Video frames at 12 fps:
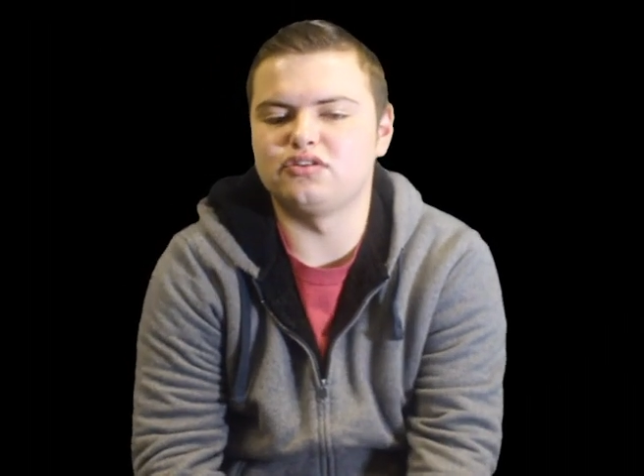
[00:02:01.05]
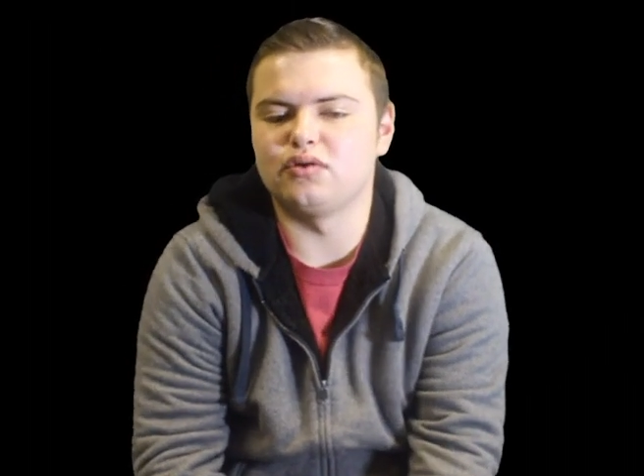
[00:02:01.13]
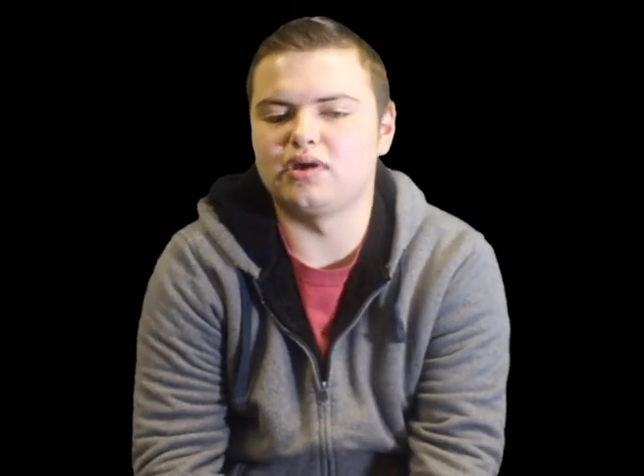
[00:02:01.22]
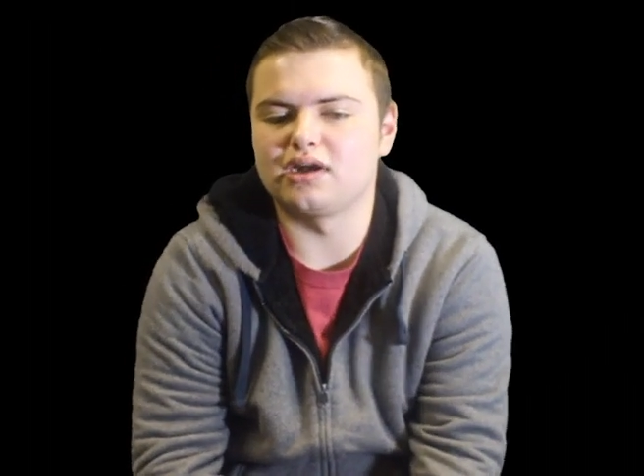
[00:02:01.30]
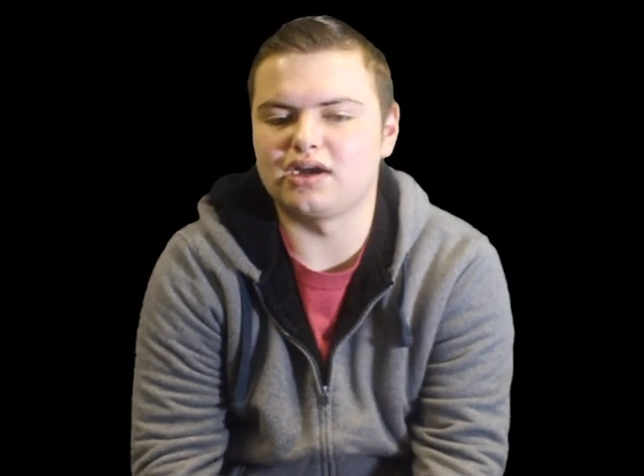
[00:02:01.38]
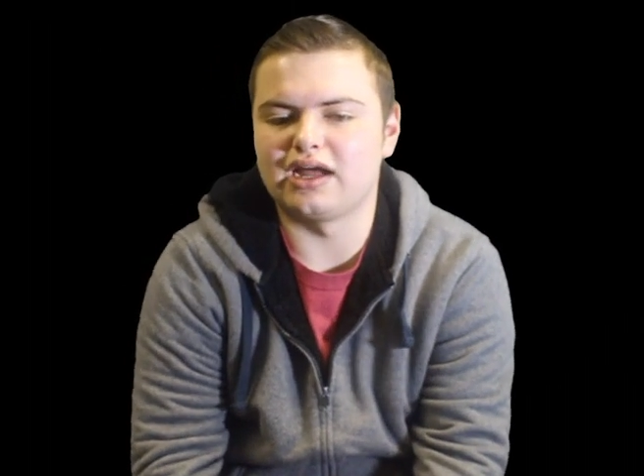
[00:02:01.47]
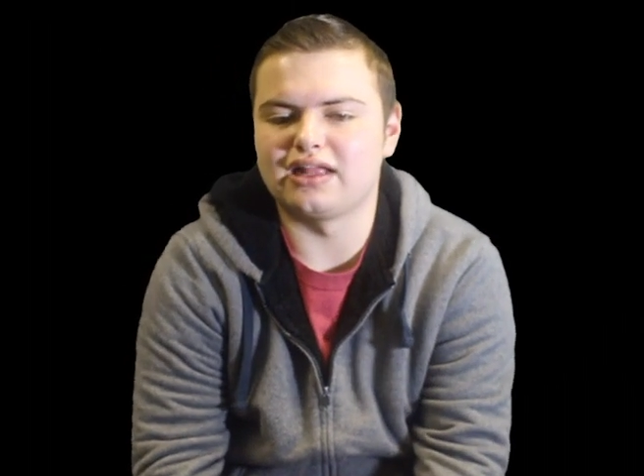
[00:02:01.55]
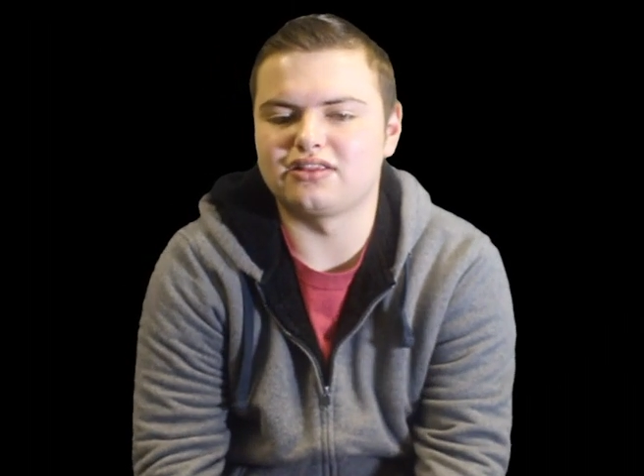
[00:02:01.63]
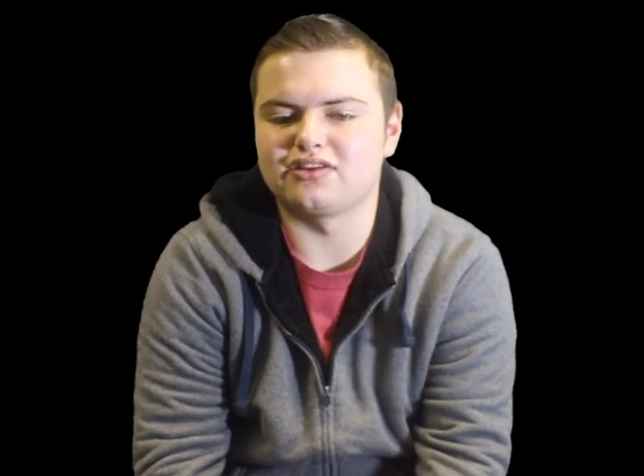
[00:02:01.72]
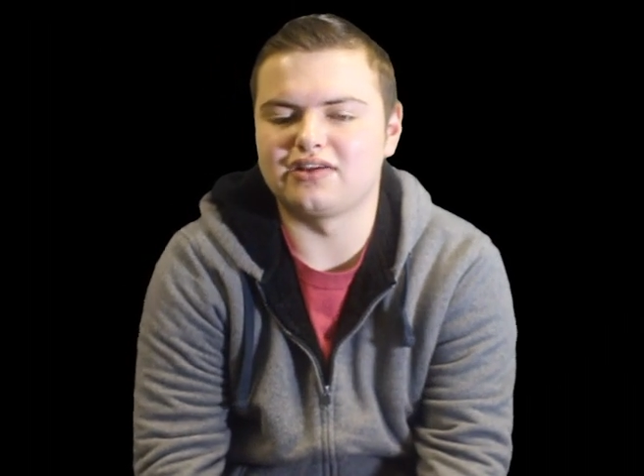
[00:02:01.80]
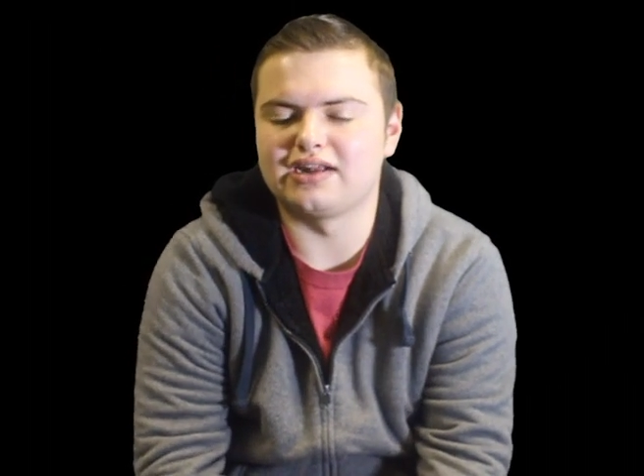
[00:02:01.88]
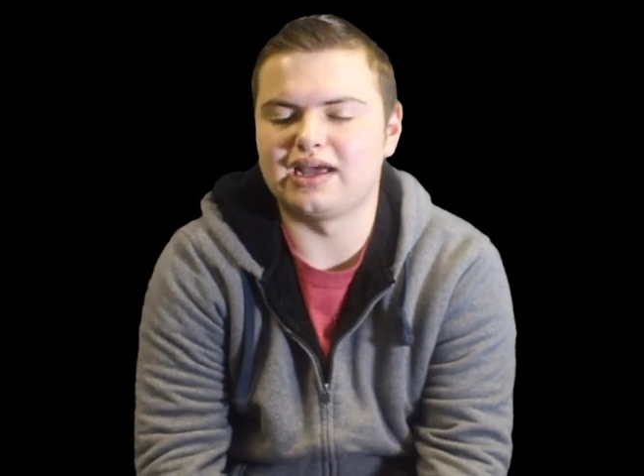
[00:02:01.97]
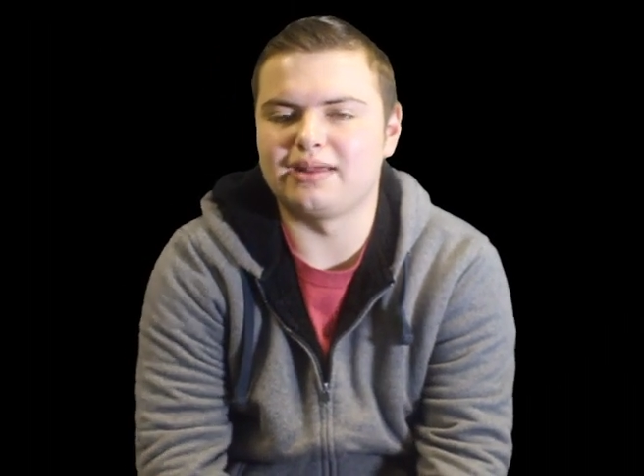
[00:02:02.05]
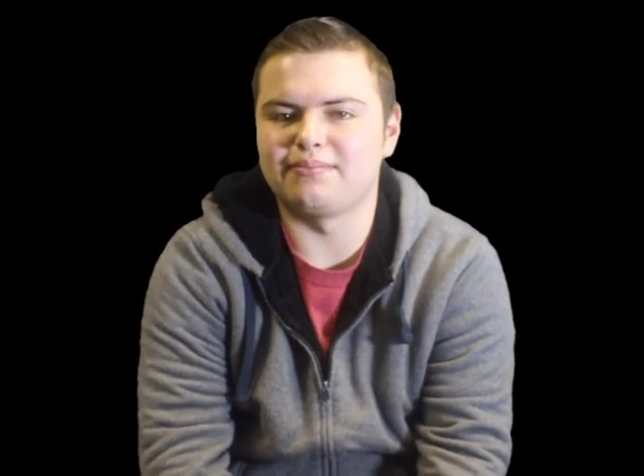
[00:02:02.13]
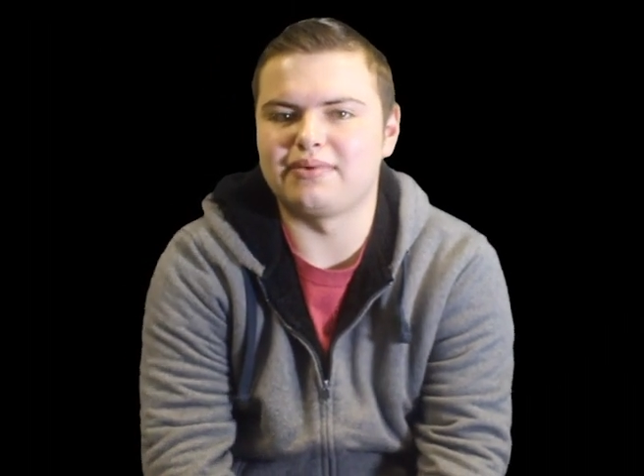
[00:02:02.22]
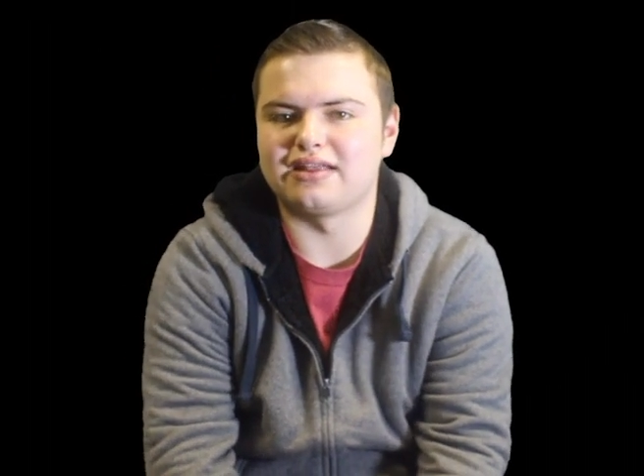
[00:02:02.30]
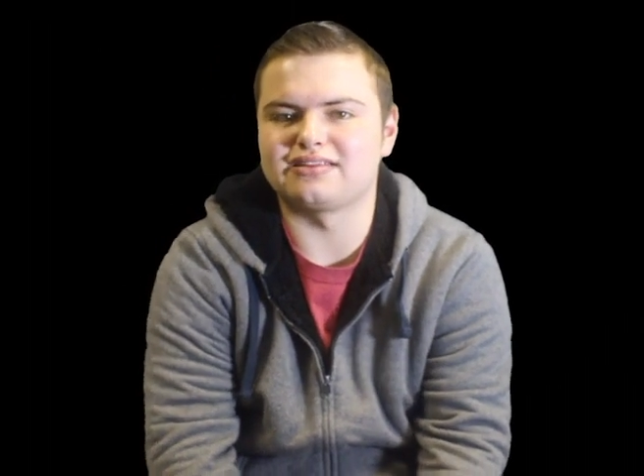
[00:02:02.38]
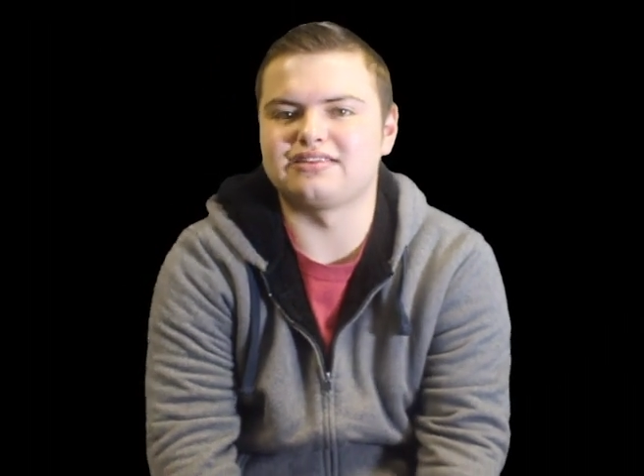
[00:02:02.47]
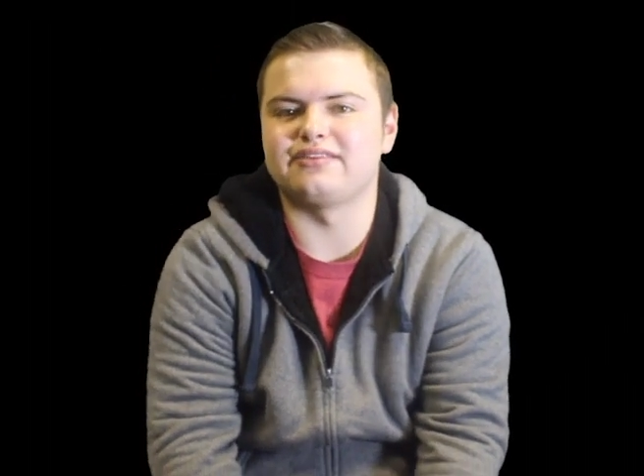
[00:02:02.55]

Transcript: Twitter at 309 Panther